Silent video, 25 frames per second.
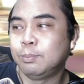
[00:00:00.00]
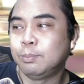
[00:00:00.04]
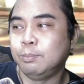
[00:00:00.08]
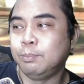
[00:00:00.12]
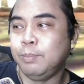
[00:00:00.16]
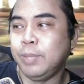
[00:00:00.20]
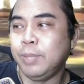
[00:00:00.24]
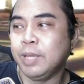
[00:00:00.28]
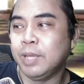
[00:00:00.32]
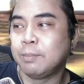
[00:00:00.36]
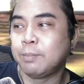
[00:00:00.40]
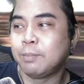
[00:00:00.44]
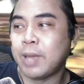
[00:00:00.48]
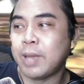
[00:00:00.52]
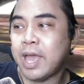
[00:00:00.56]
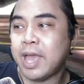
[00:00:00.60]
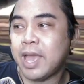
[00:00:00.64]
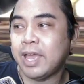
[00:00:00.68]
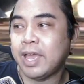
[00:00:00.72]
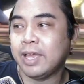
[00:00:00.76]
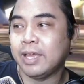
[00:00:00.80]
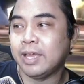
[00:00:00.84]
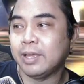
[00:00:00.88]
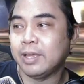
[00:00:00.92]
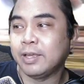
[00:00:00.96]
Big
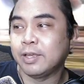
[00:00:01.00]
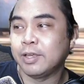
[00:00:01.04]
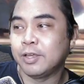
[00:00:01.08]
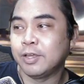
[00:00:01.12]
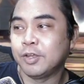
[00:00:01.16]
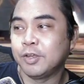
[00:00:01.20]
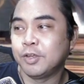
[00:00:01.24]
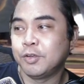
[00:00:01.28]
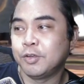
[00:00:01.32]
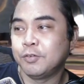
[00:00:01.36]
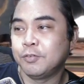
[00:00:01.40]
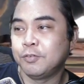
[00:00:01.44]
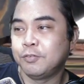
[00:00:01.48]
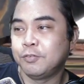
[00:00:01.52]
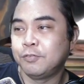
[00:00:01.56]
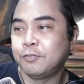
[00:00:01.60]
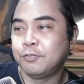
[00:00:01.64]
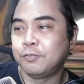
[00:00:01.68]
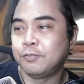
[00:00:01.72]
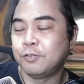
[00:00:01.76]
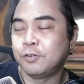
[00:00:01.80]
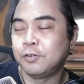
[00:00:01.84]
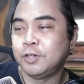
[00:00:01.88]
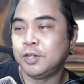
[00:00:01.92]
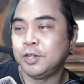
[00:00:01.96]
bang
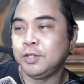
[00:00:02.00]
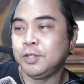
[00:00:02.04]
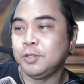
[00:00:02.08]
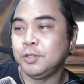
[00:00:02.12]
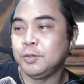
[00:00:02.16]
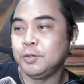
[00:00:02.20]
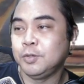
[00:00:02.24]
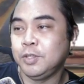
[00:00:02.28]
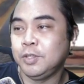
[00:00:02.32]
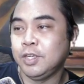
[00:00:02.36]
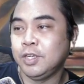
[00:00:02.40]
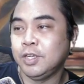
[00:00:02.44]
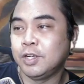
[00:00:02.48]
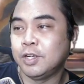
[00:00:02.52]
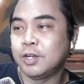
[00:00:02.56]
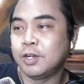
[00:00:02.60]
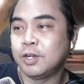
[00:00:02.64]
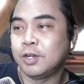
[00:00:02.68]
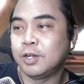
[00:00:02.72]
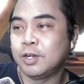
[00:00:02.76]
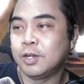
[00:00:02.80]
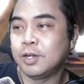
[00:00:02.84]
for the new year.